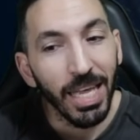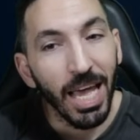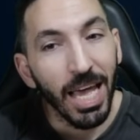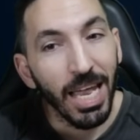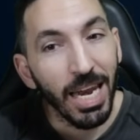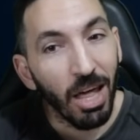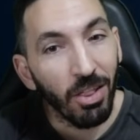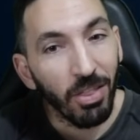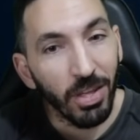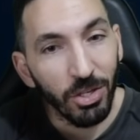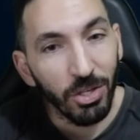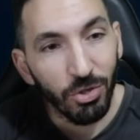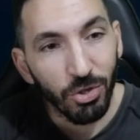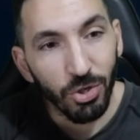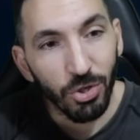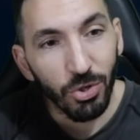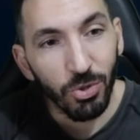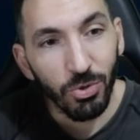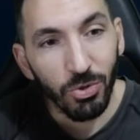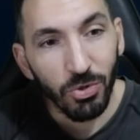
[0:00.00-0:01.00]
Now they
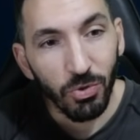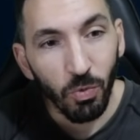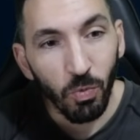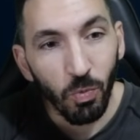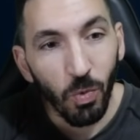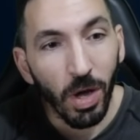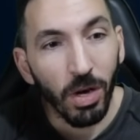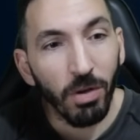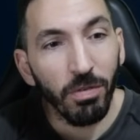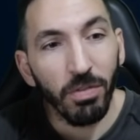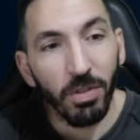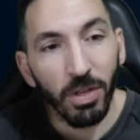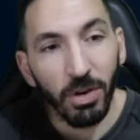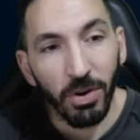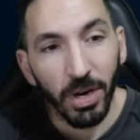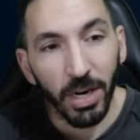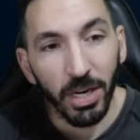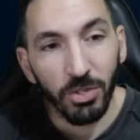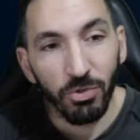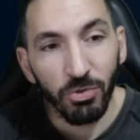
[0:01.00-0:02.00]
introduce one of the
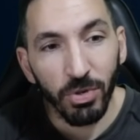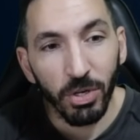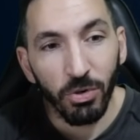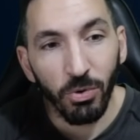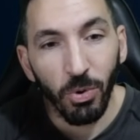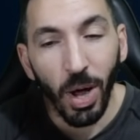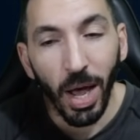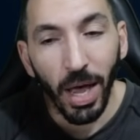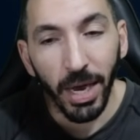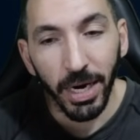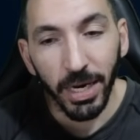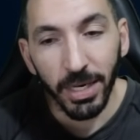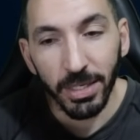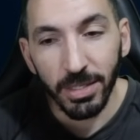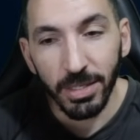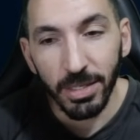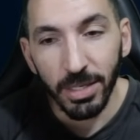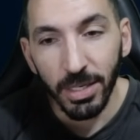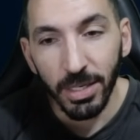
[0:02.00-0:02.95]
rares required